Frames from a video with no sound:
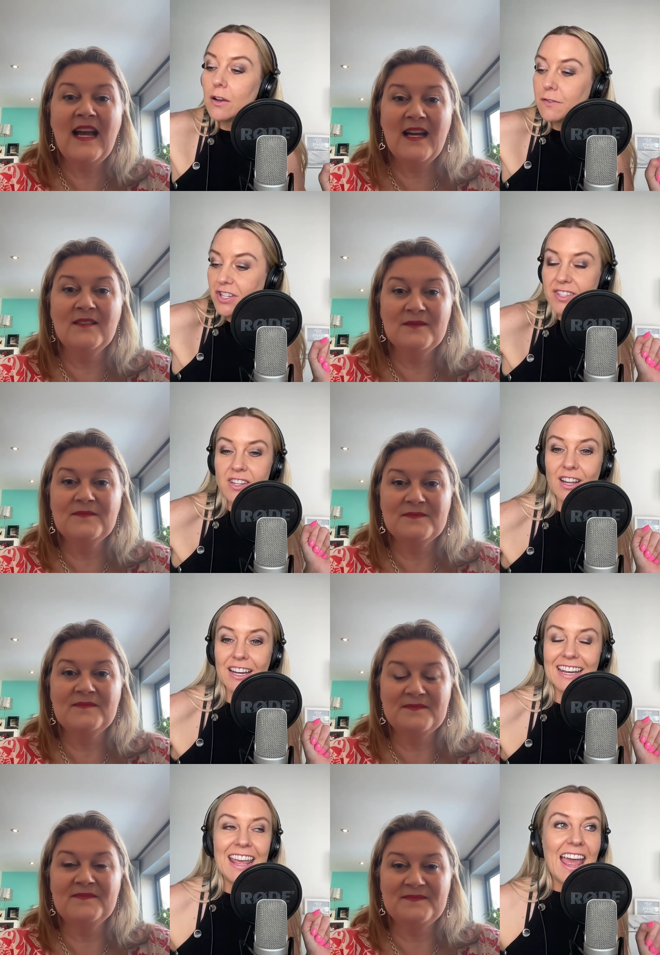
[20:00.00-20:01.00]
Speaker 1: yeah. to snuggle in,
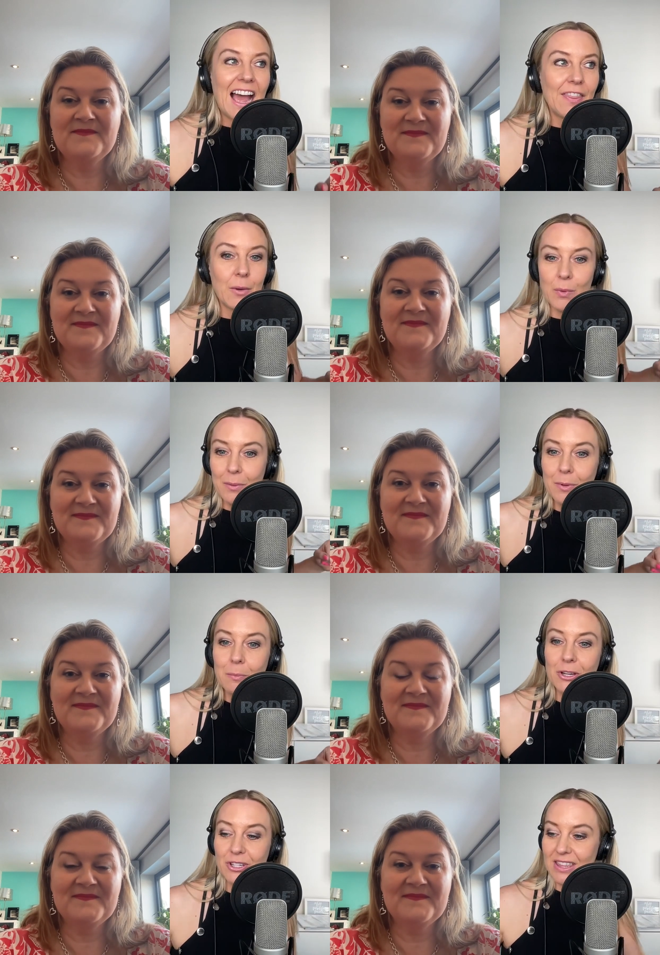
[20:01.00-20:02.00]
and then we would
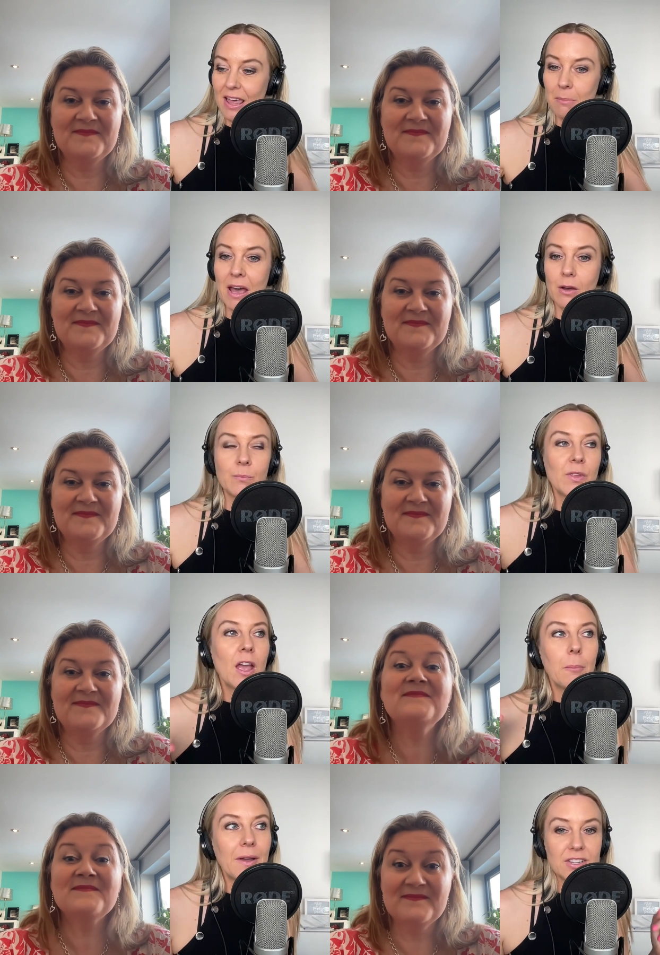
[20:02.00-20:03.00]
push them out. By
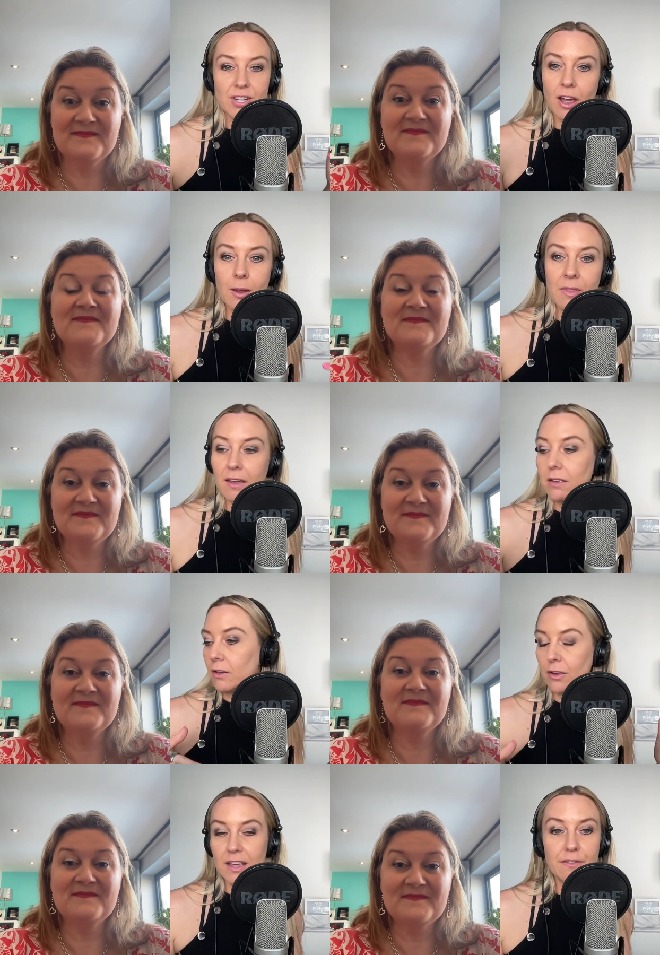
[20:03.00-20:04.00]
the time they're you know
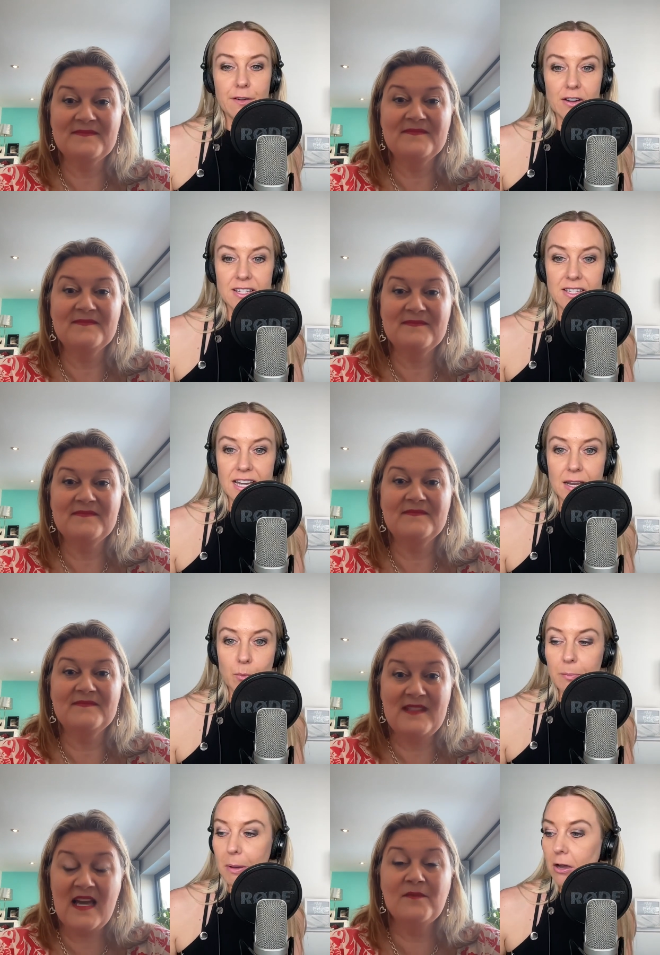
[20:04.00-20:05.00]
they're fast asleep, we yeah.
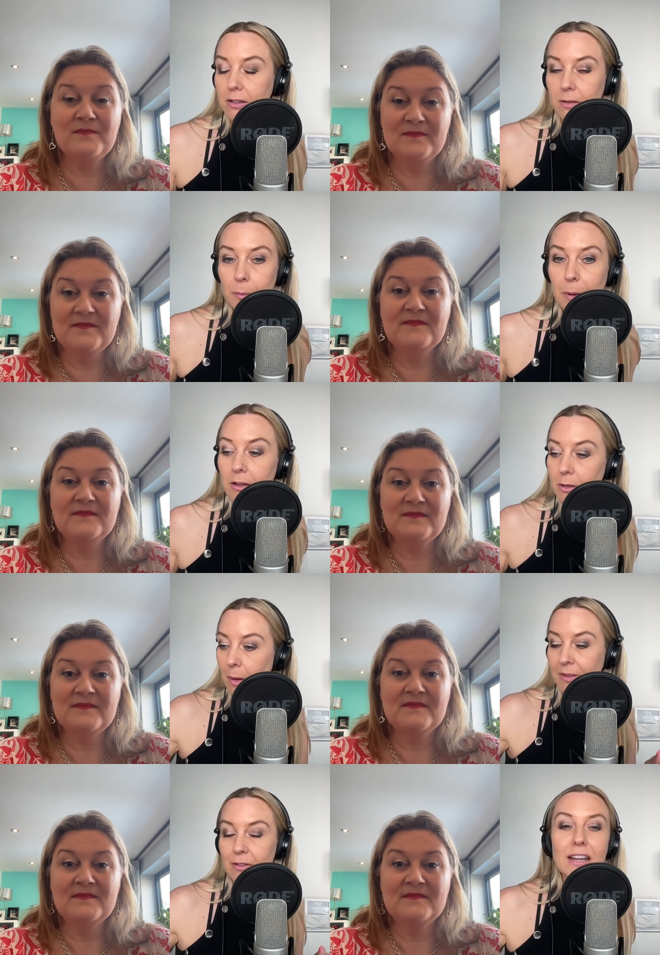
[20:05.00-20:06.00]
park we park them up in the
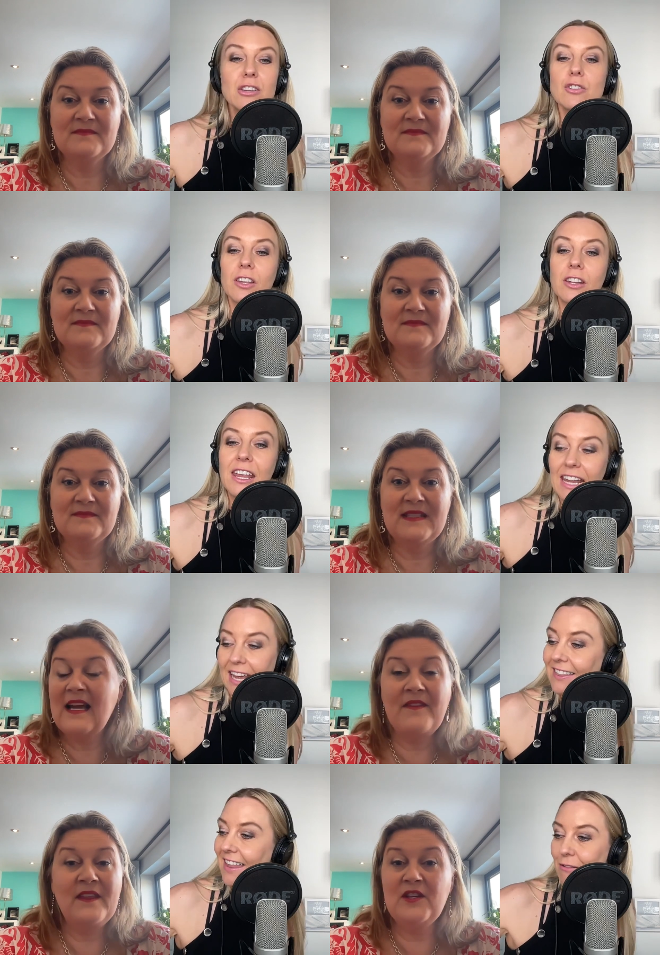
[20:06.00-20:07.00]
restaurant. Yeah, and, and
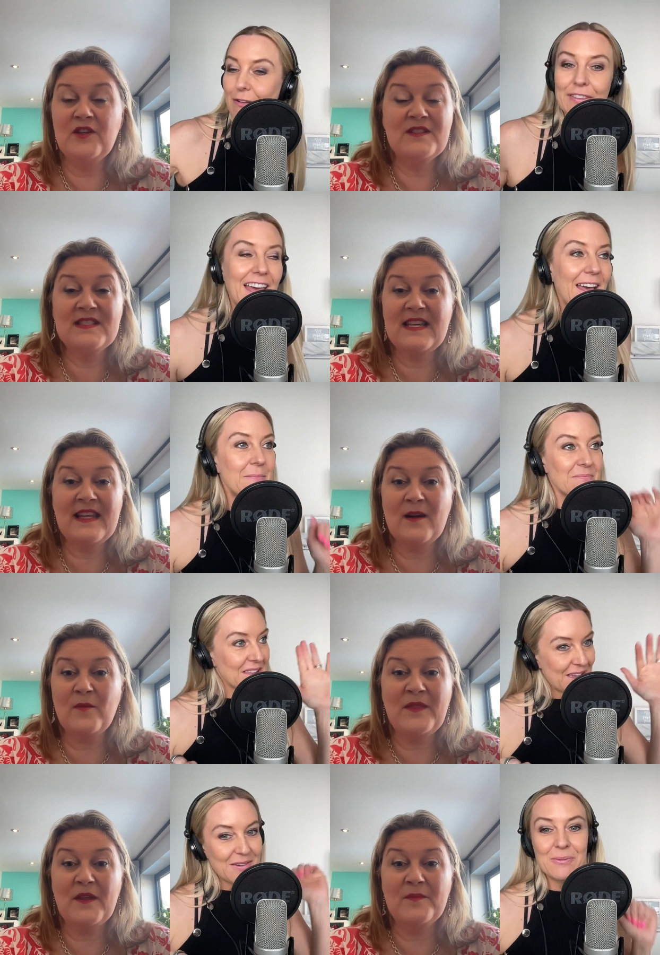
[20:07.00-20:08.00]
they're over there with
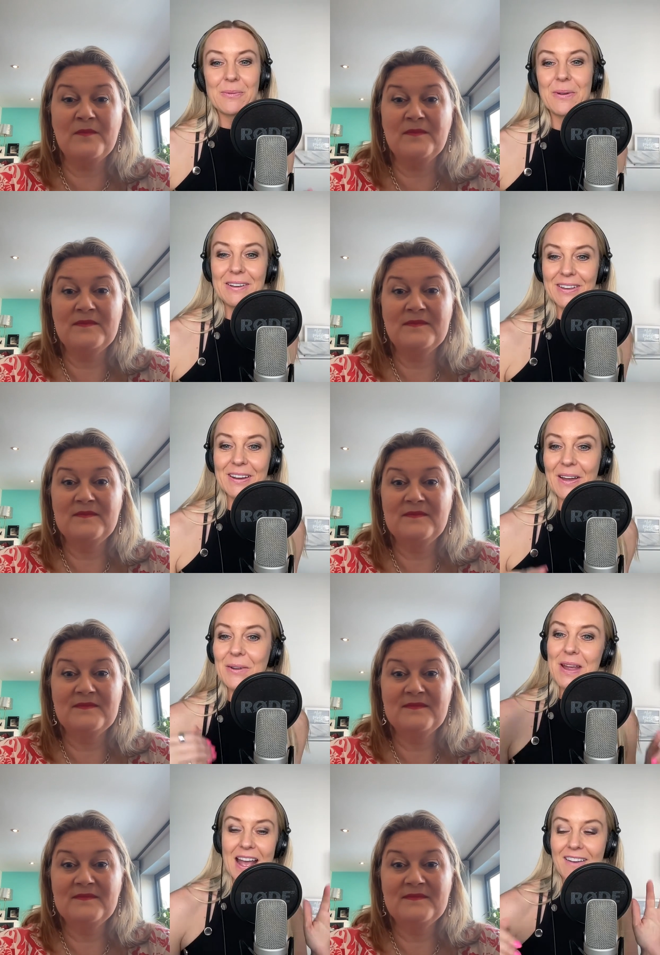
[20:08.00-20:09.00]
them. We're you know we're
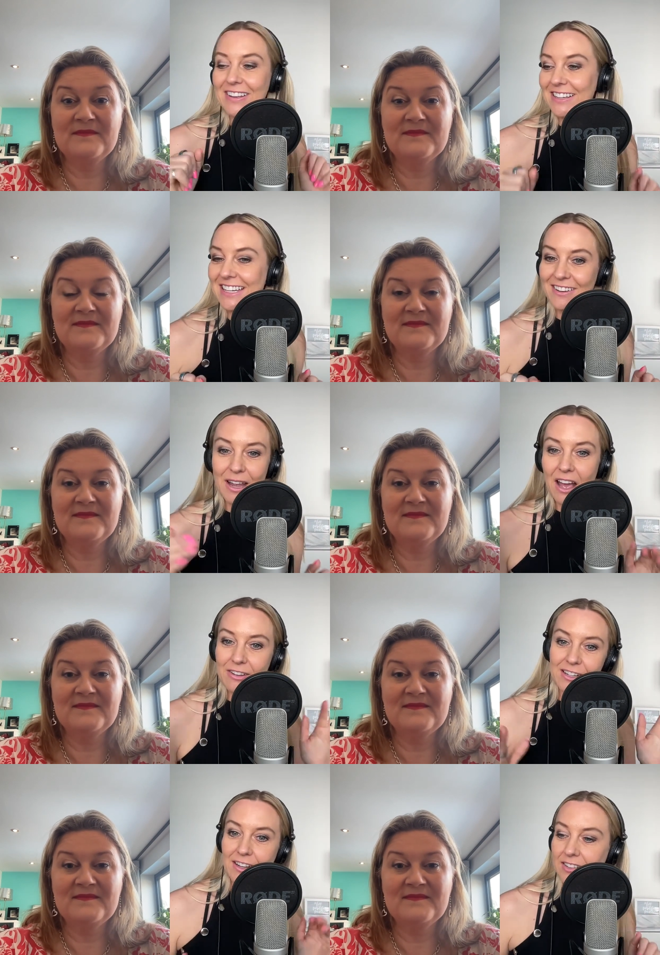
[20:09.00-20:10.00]
having dinner, we're having a
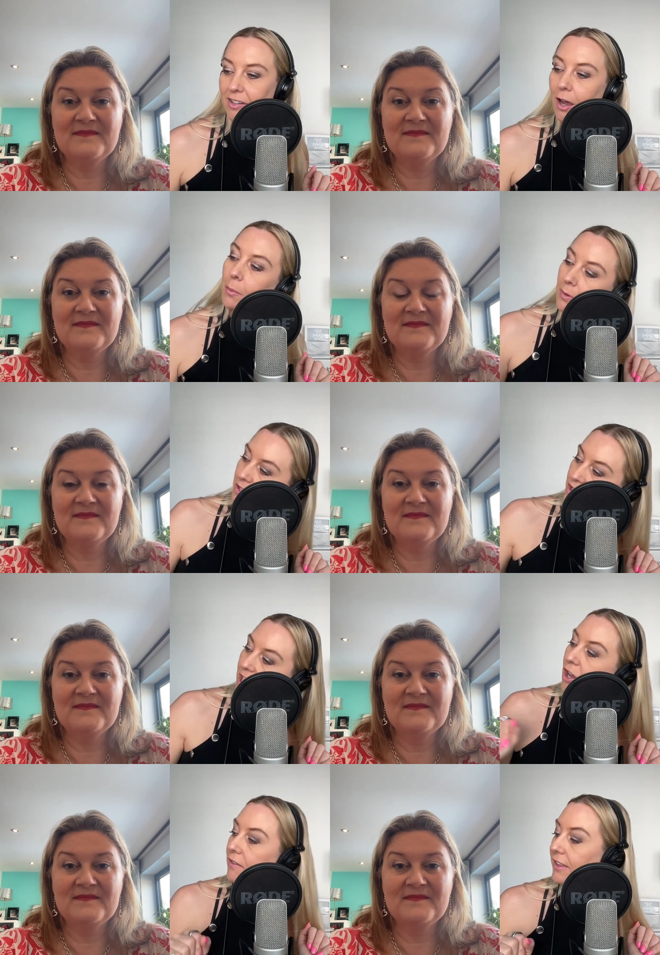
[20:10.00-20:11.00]
nice time. We can check
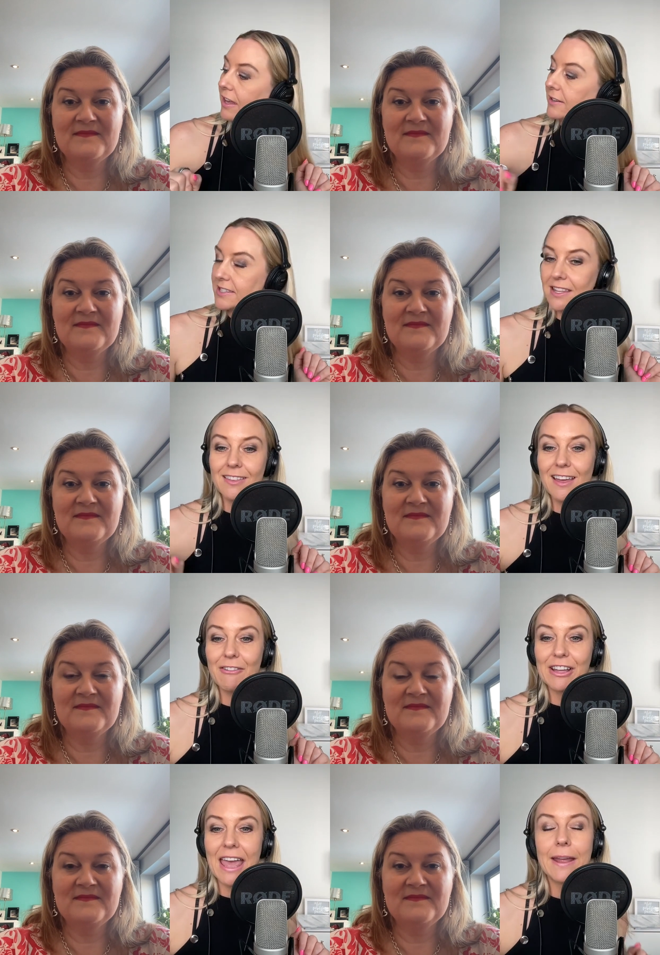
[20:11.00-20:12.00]
over there, see that they're
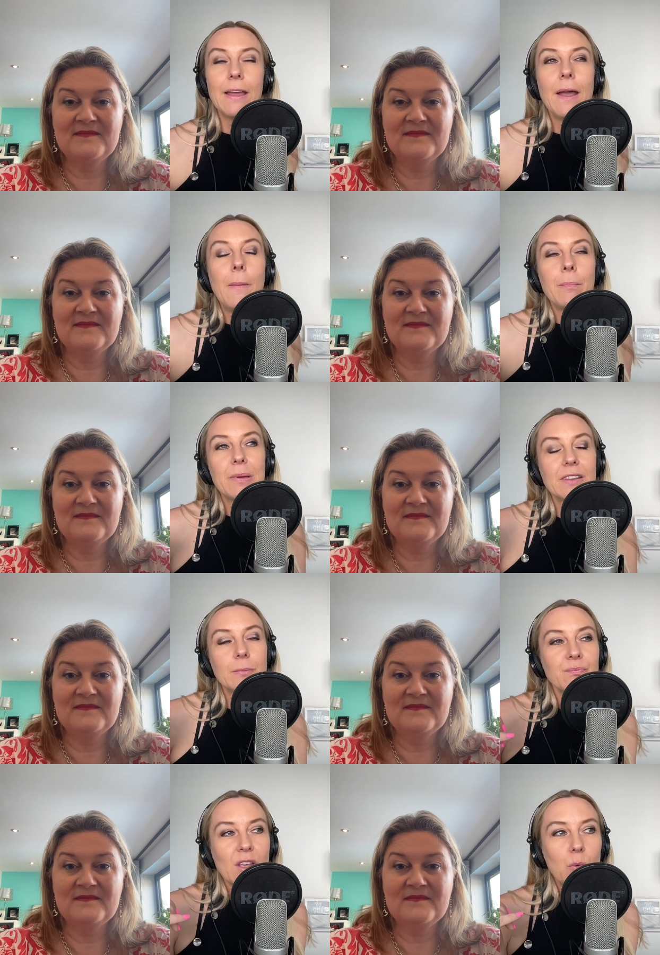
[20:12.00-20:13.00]
okay. But
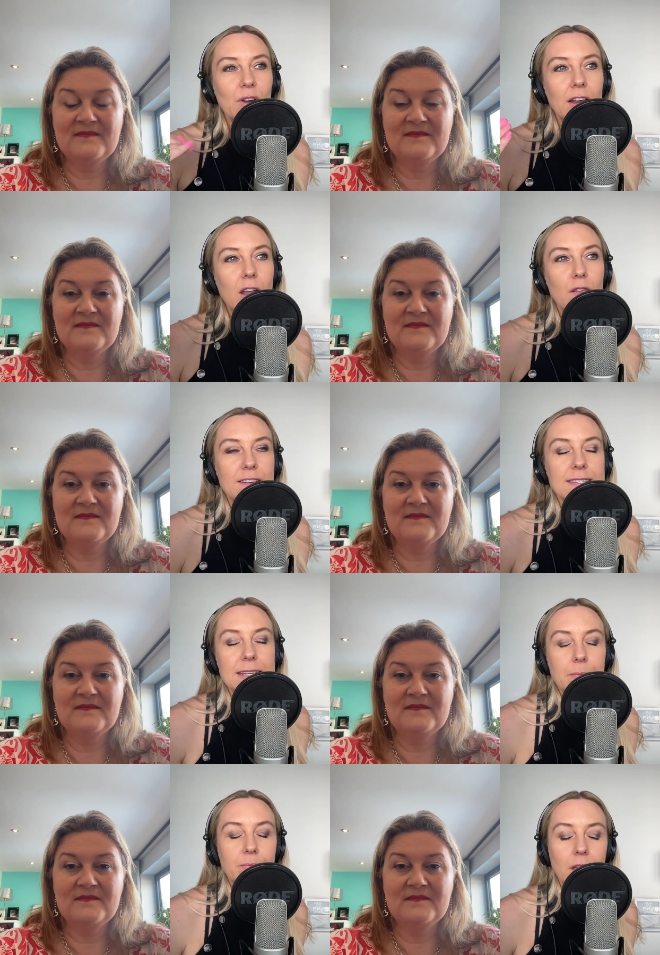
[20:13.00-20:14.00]
what I love is it.
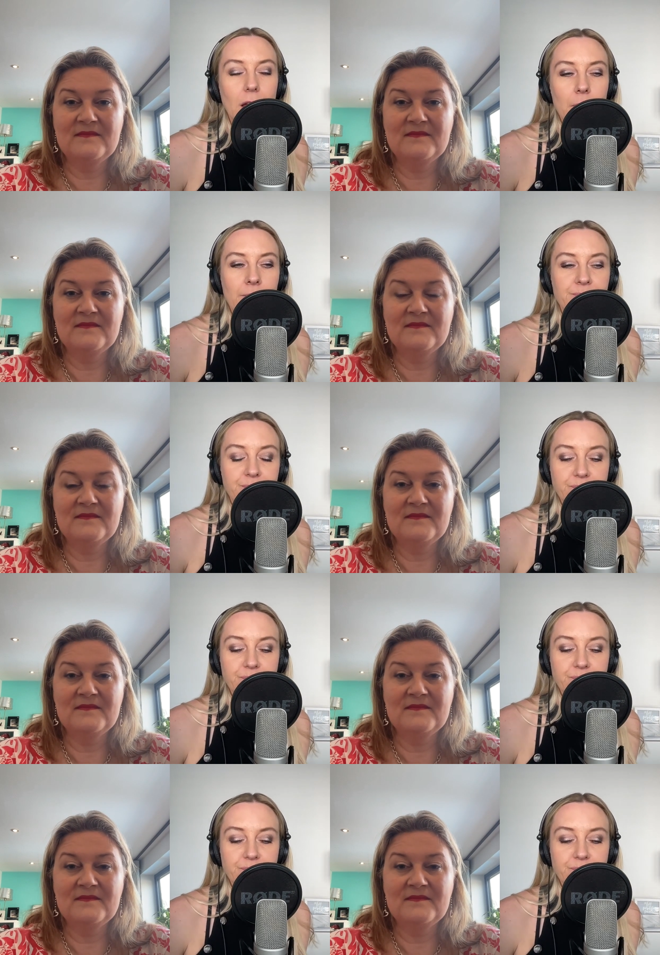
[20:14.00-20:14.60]
Um,